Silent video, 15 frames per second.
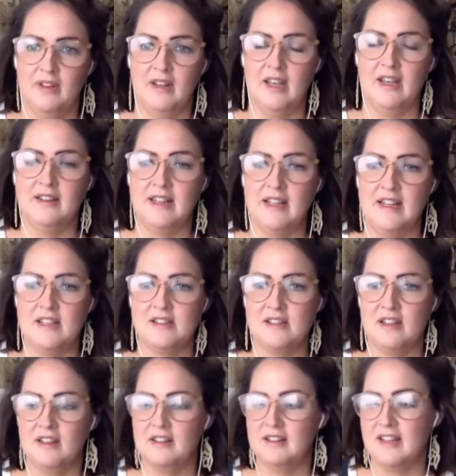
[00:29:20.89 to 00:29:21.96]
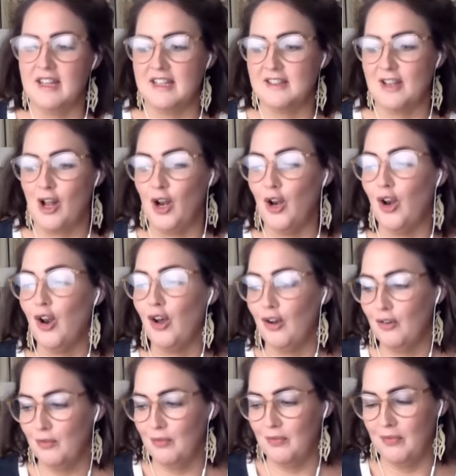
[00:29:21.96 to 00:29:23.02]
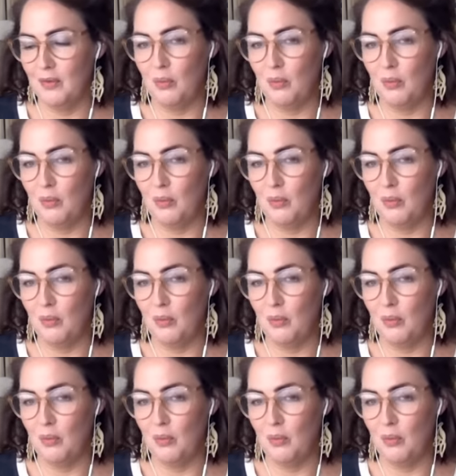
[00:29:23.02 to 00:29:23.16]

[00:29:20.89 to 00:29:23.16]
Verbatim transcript: Yes. And then there's there's a lot of